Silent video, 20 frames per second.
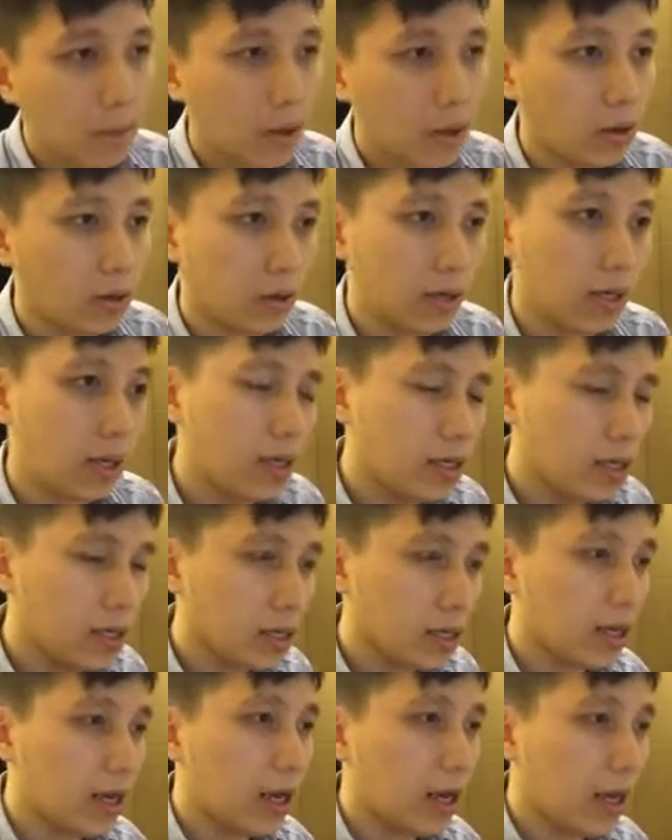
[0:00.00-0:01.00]
Okay?
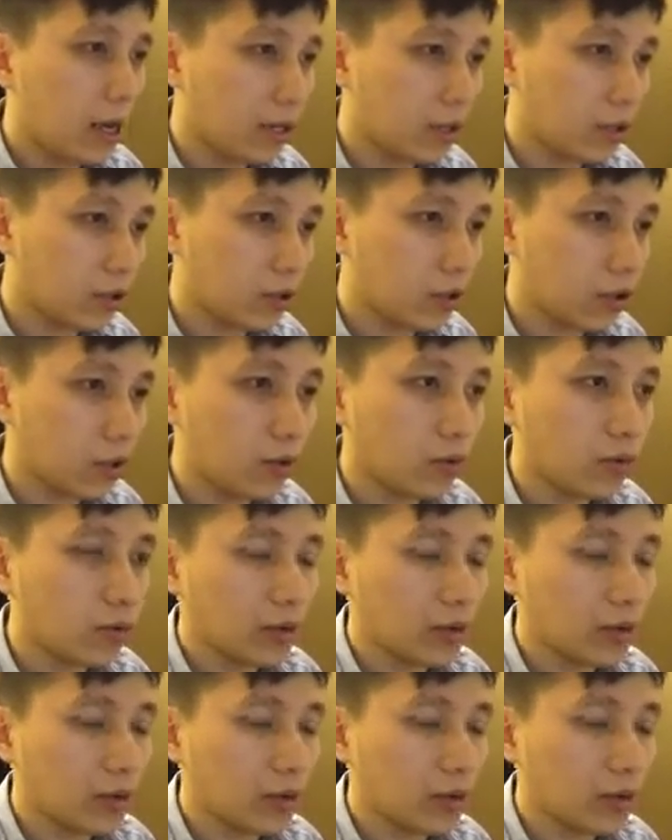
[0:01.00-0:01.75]
And so